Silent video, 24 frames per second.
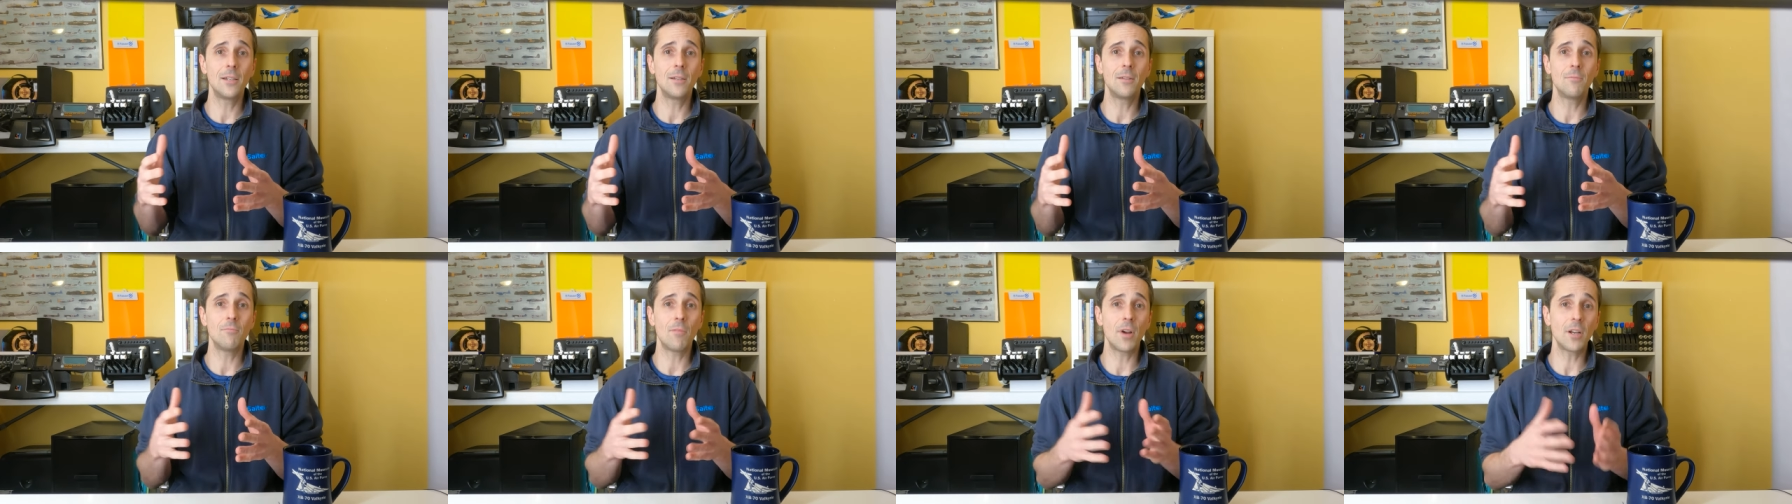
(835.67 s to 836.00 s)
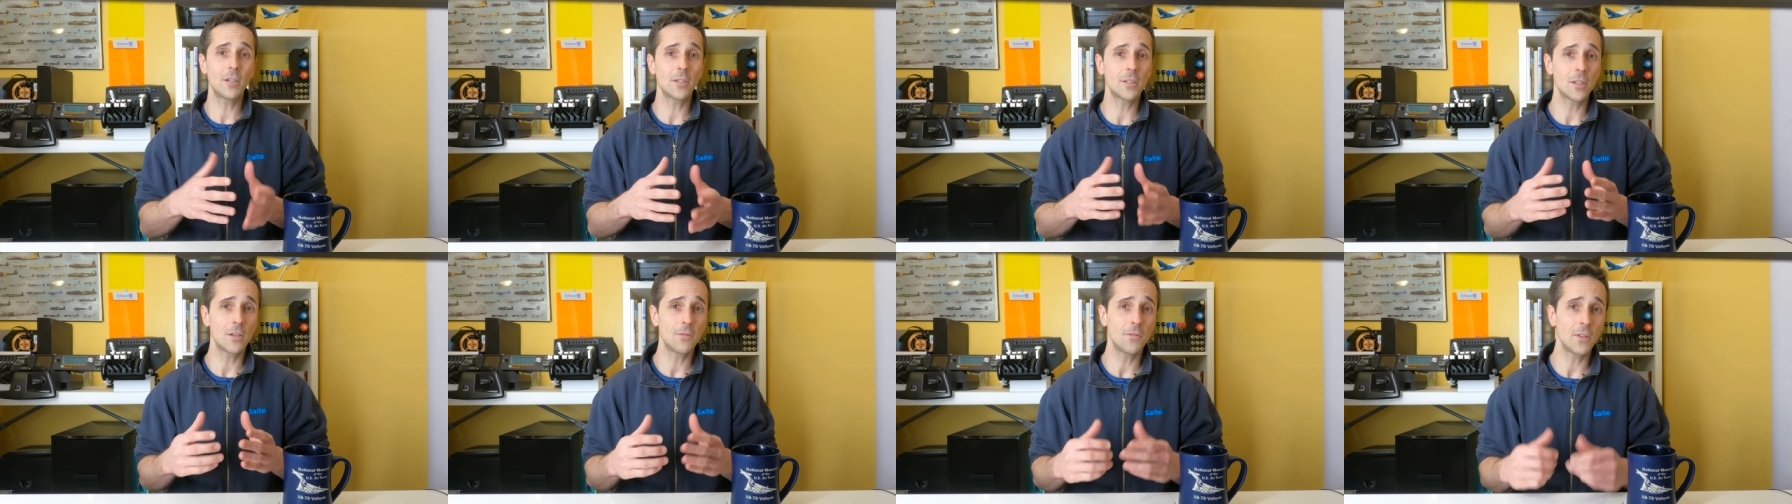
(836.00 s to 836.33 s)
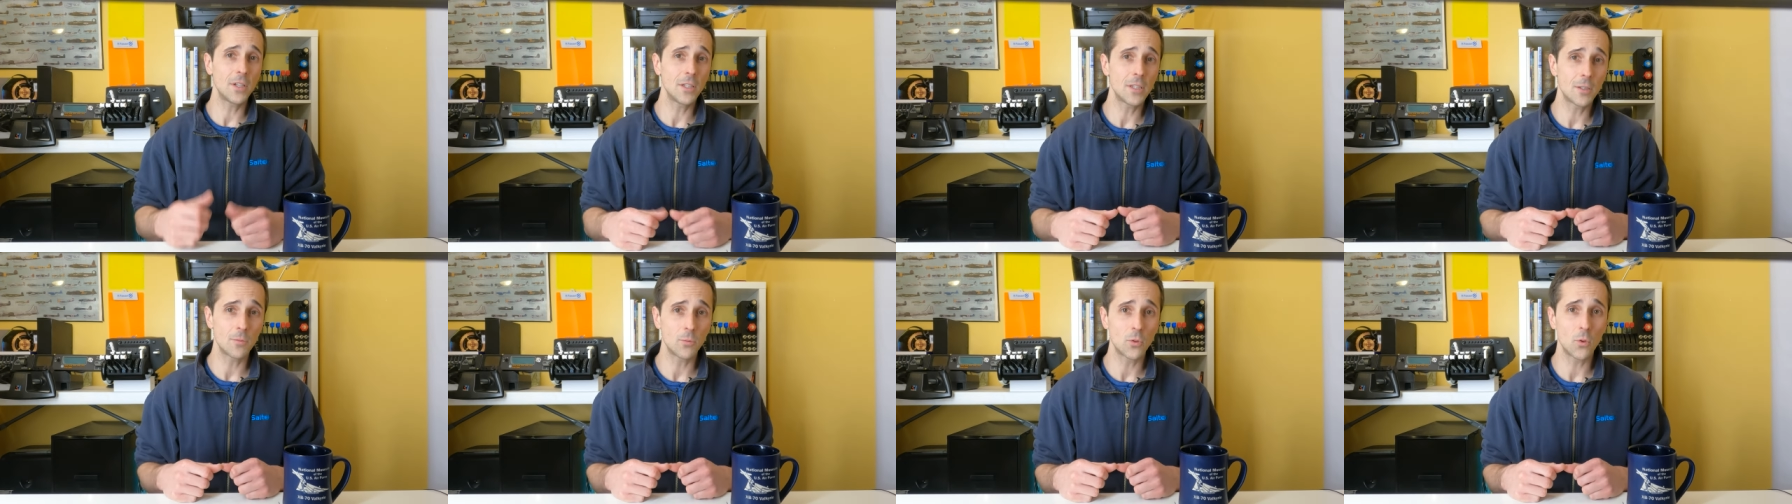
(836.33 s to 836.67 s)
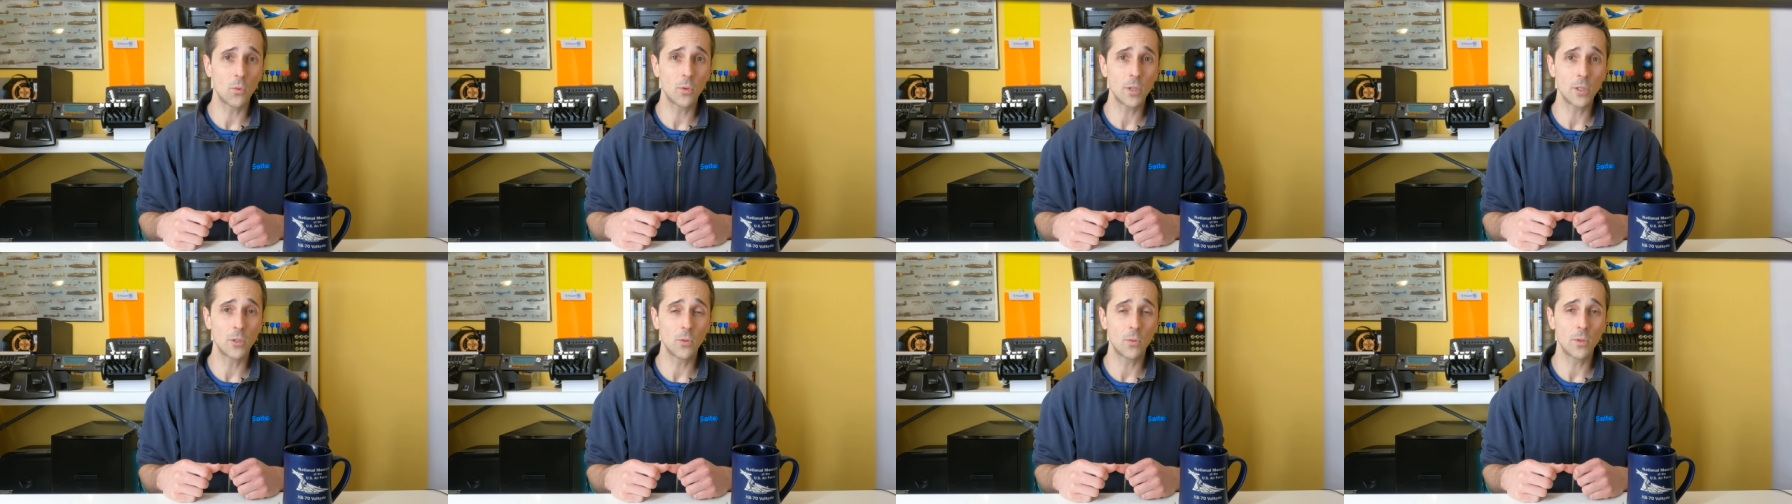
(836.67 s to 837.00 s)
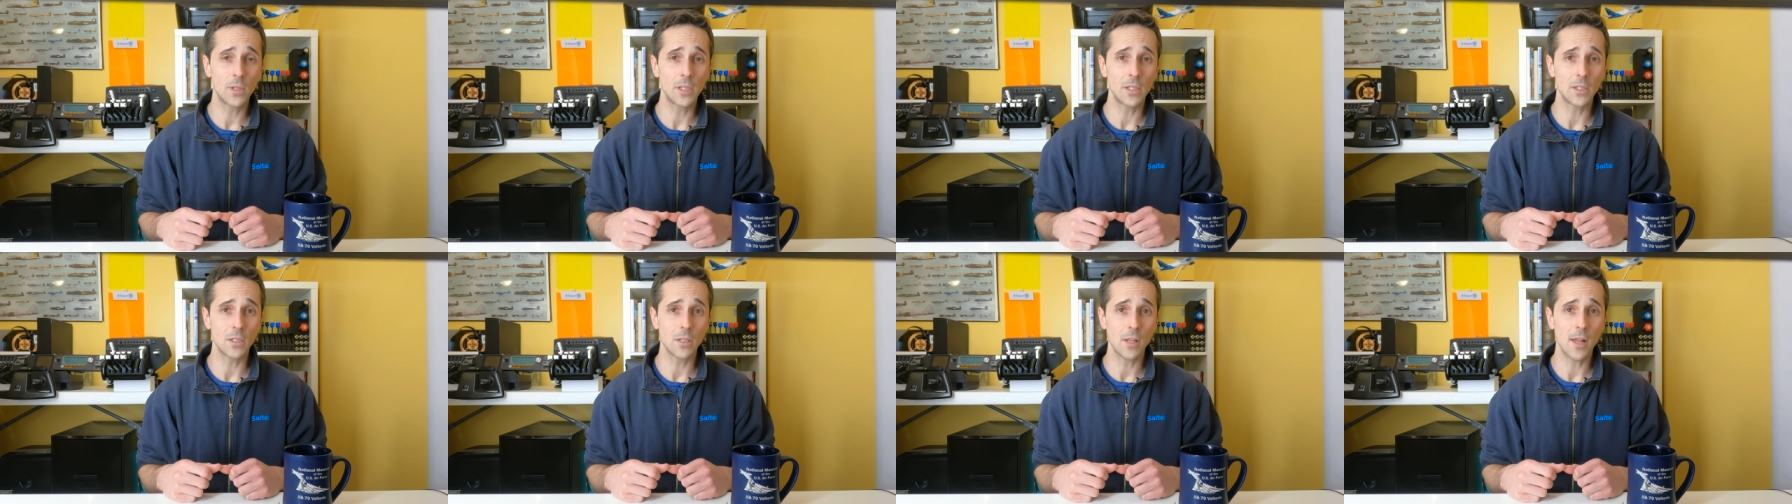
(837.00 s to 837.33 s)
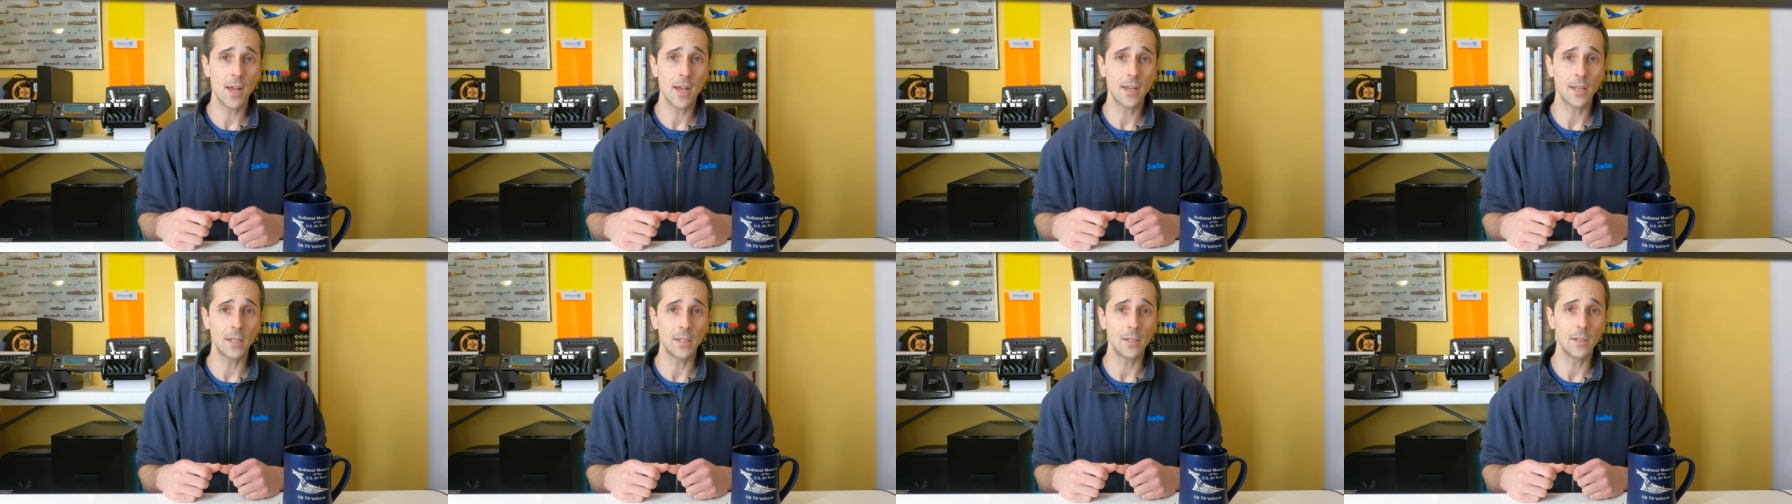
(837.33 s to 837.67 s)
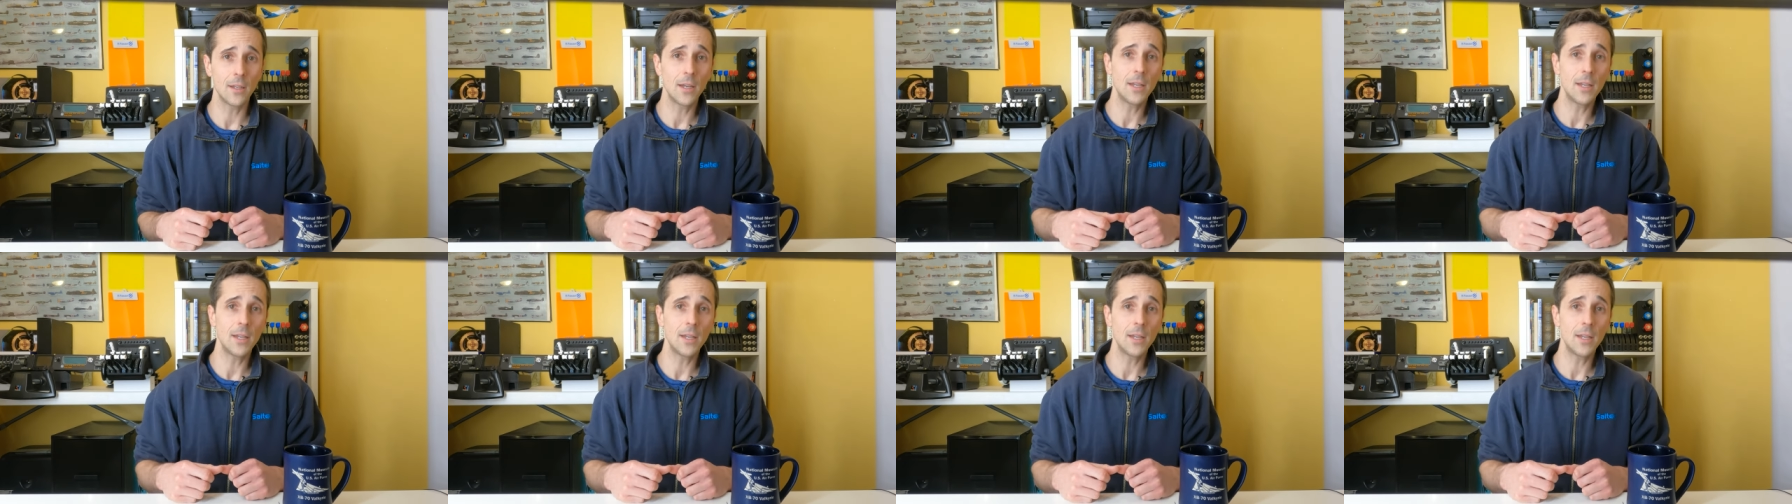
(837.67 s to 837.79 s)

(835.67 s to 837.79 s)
Microsoft Flight Sim 2020 is lacking.